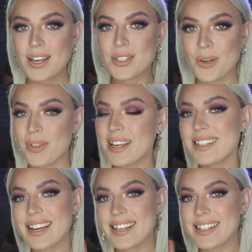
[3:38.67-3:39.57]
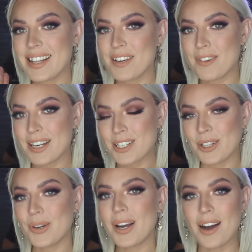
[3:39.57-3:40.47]
So this is the finished
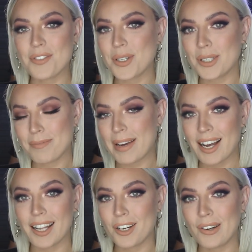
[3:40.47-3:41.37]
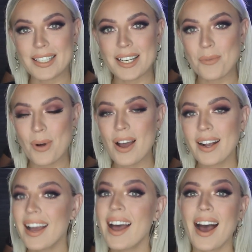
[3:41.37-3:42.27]
look after all of my color correcting
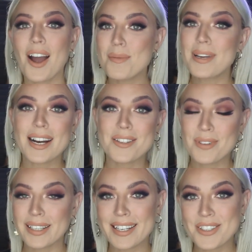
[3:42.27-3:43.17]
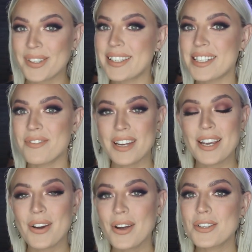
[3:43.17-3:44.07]
work. I hope you guys really enjoyed this
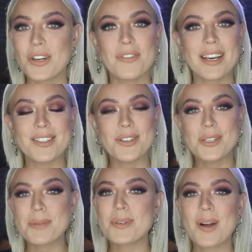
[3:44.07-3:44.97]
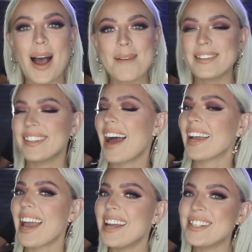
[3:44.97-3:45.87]
video. Don't forget to subscribe,
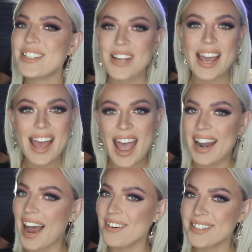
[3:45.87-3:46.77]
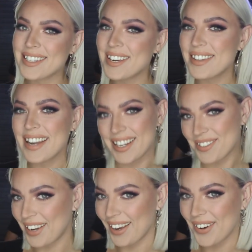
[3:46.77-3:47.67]
like, and share, and I will see you in the next
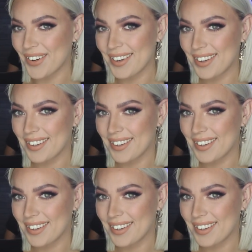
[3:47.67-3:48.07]
video.